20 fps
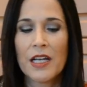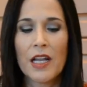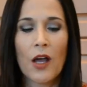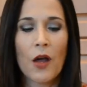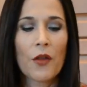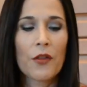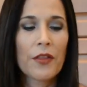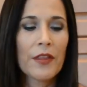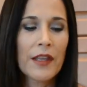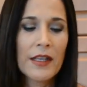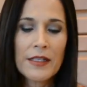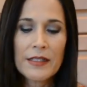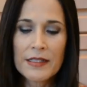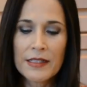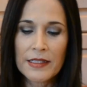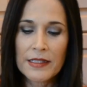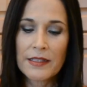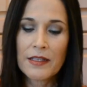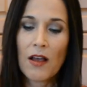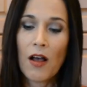Now
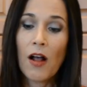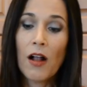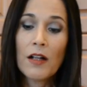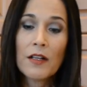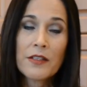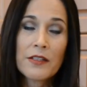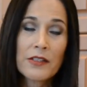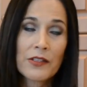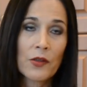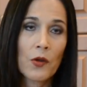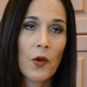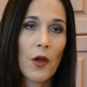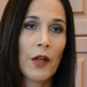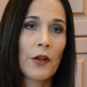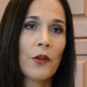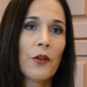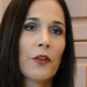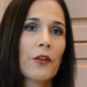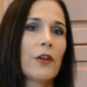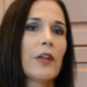this is also
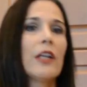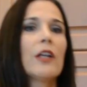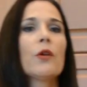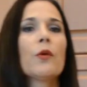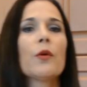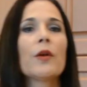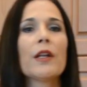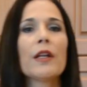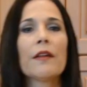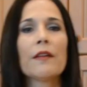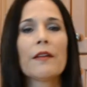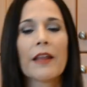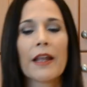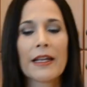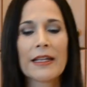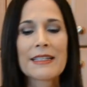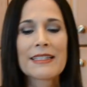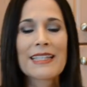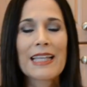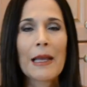another ingredient
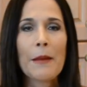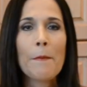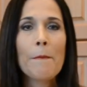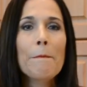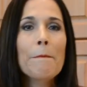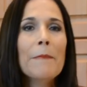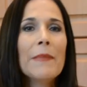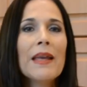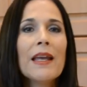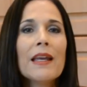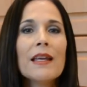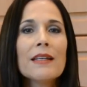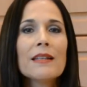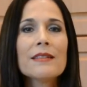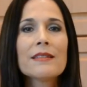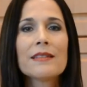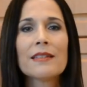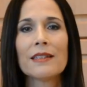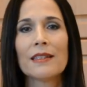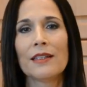that is
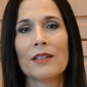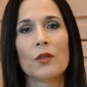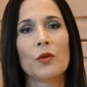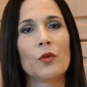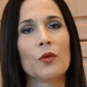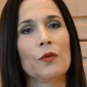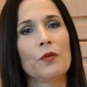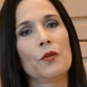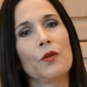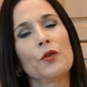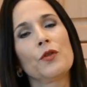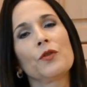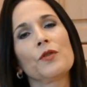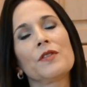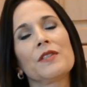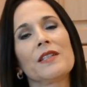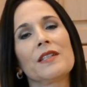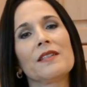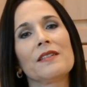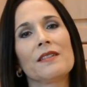amazingly good for your
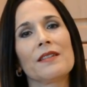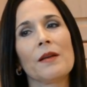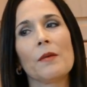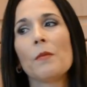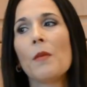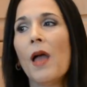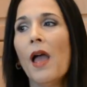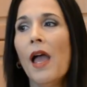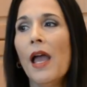system.